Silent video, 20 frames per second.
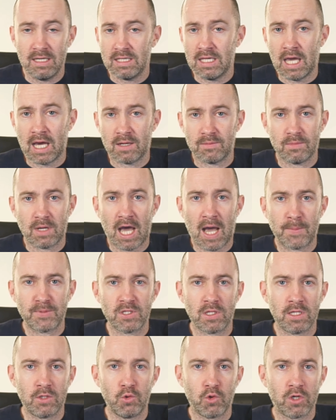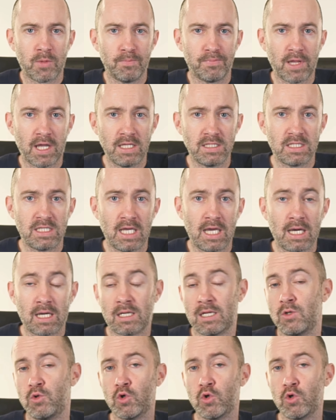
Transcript: yeah, absolutely no complaints there,